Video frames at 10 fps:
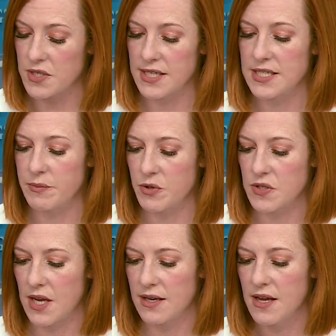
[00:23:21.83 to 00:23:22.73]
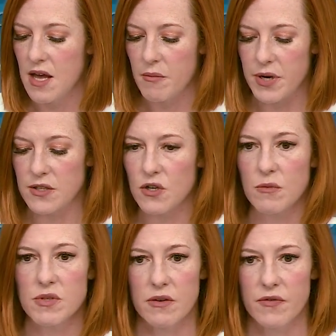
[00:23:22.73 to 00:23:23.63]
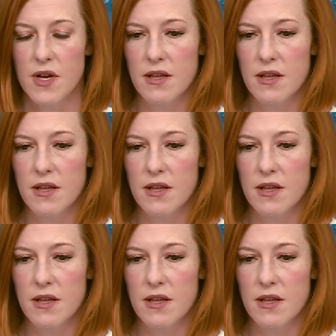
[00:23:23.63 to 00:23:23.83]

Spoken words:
60%. But in terms of